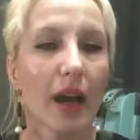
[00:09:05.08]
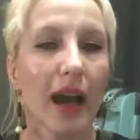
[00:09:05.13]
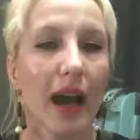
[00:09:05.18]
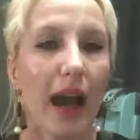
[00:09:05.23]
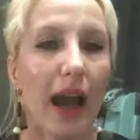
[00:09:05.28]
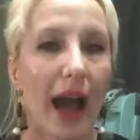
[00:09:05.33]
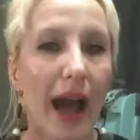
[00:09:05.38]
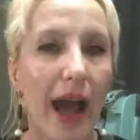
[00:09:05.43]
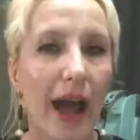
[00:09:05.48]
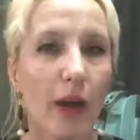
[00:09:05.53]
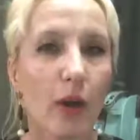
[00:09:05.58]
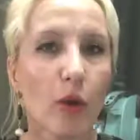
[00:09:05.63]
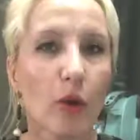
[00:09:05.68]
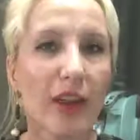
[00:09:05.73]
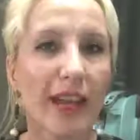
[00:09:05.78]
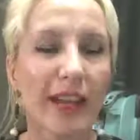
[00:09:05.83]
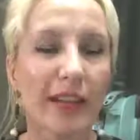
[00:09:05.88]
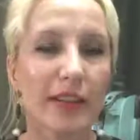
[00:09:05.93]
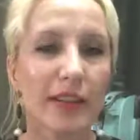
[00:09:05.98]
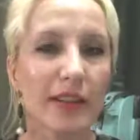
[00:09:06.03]
how
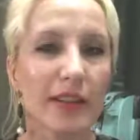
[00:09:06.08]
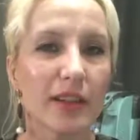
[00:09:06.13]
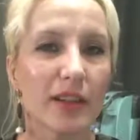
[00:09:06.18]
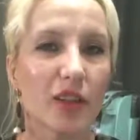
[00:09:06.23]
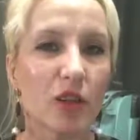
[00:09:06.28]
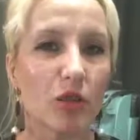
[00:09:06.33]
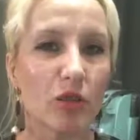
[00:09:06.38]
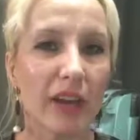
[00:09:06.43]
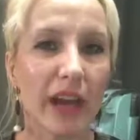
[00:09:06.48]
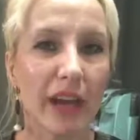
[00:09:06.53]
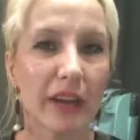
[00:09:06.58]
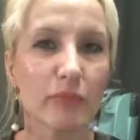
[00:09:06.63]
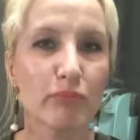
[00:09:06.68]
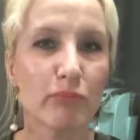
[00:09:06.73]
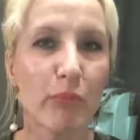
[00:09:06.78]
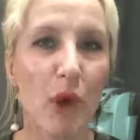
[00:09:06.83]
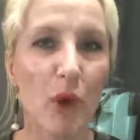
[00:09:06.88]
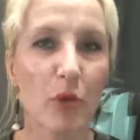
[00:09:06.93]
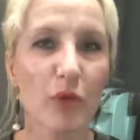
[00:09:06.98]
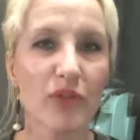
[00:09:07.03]
can you
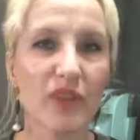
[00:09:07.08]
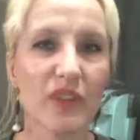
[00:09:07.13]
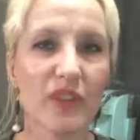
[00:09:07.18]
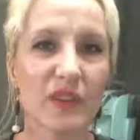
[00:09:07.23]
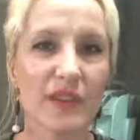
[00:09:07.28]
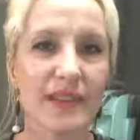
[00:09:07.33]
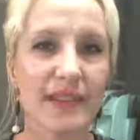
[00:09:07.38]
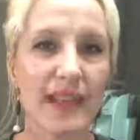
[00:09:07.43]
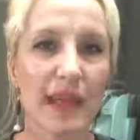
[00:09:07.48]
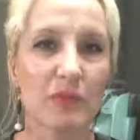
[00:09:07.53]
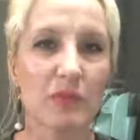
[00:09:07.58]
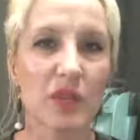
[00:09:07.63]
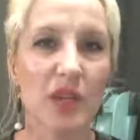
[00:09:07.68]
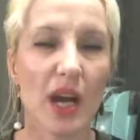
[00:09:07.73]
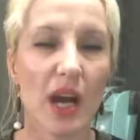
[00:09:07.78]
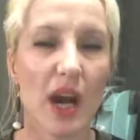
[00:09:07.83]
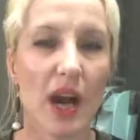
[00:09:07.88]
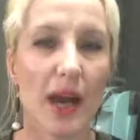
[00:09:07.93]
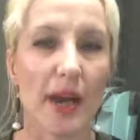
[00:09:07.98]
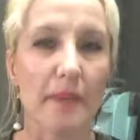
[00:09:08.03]
get both at the same
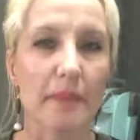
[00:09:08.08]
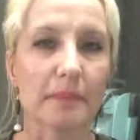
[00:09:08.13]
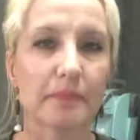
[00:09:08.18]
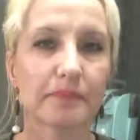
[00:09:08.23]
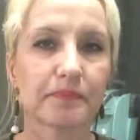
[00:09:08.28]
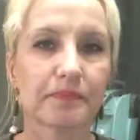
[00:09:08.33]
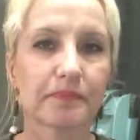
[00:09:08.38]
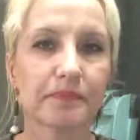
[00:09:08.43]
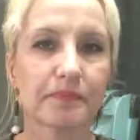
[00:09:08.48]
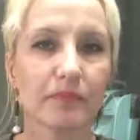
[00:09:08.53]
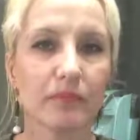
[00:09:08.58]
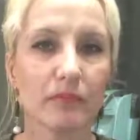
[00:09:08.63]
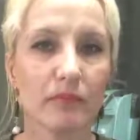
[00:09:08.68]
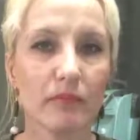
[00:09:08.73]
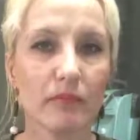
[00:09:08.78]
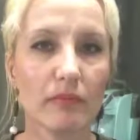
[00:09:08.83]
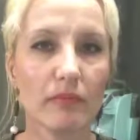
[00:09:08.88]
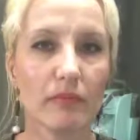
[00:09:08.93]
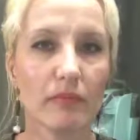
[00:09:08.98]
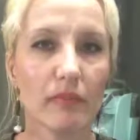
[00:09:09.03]
time,
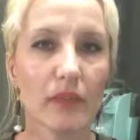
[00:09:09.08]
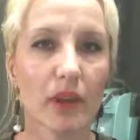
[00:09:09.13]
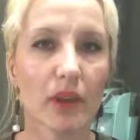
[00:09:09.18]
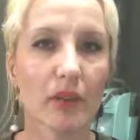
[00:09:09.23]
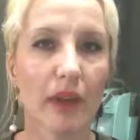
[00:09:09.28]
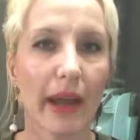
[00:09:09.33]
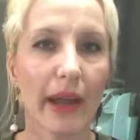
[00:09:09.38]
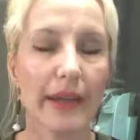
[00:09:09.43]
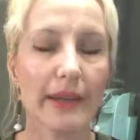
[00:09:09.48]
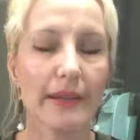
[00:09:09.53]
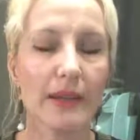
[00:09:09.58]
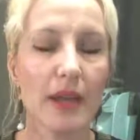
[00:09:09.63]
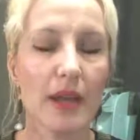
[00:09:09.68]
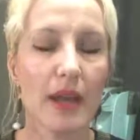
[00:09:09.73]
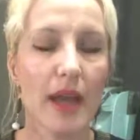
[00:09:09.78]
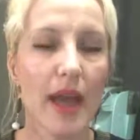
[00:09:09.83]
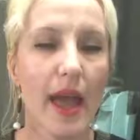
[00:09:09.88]
right?